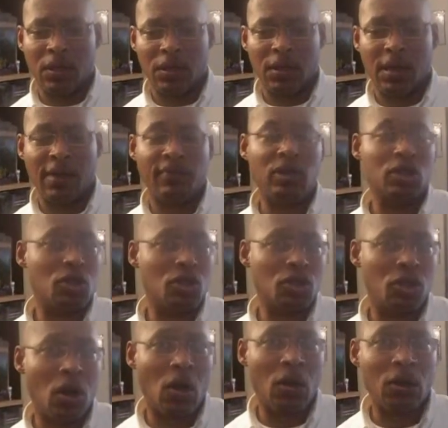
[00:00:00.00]
of an
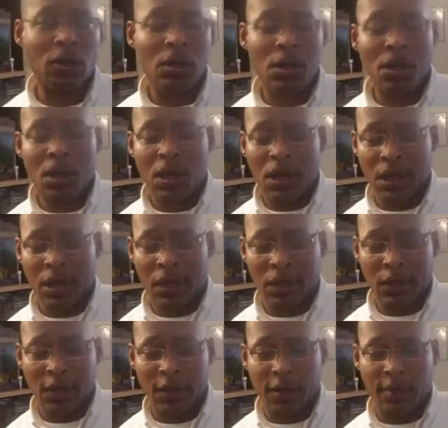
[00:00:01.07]
assault,
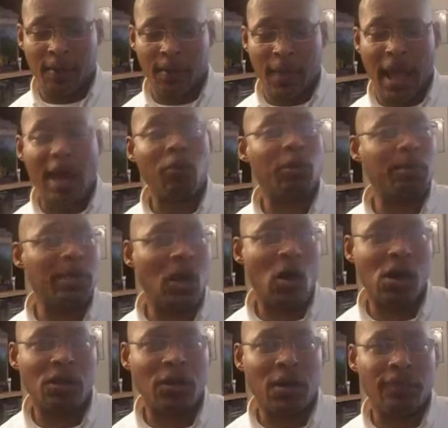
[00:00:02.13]
I would be hauled
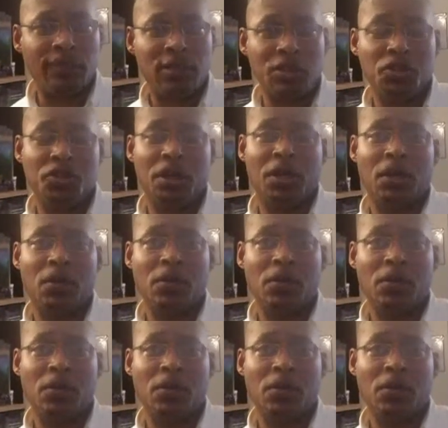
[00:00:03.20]
off to jail.